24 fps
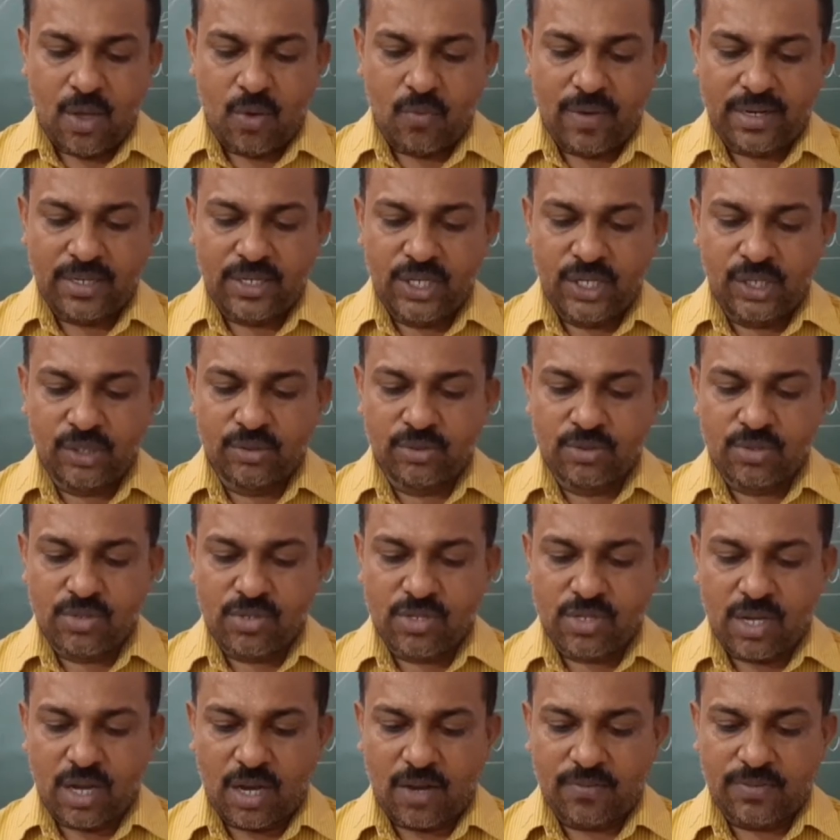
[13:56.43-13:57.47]
when
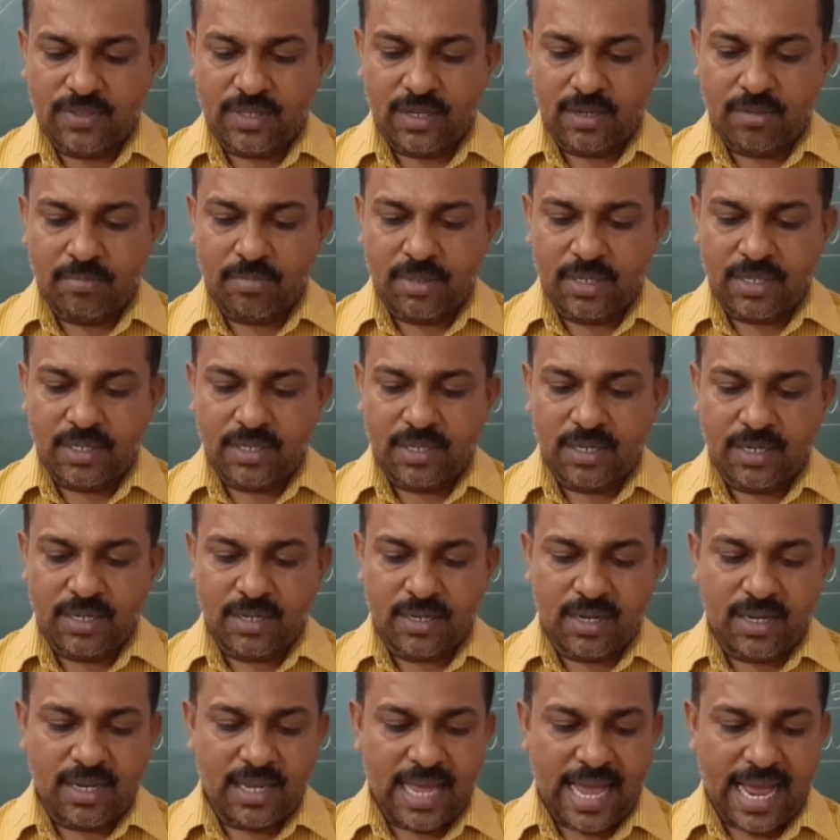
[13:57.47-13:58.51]
news of the
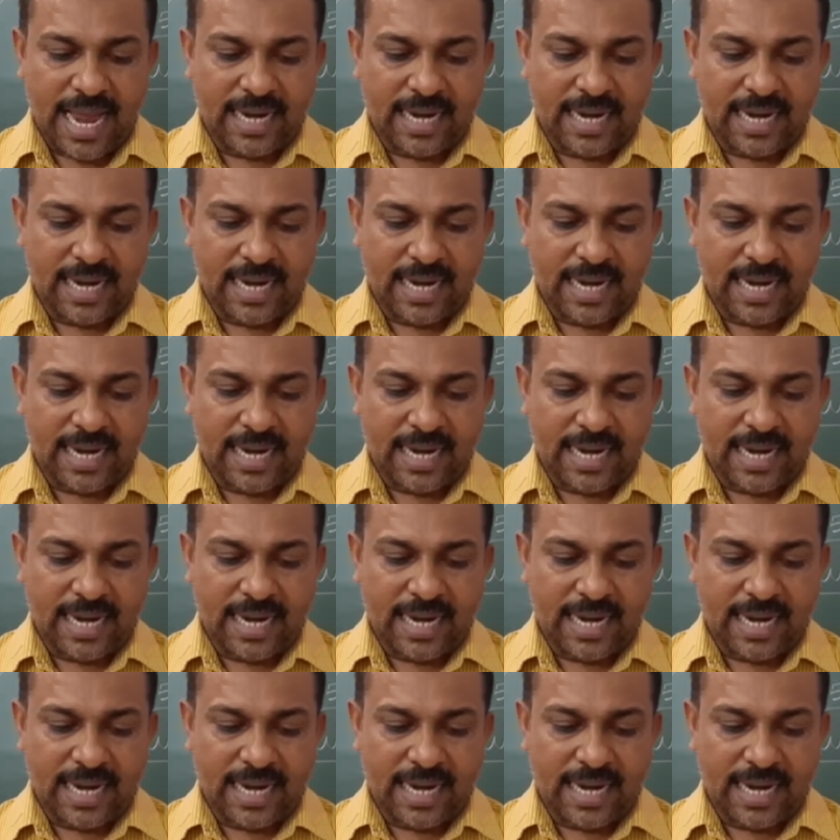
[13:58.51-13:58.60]
burglary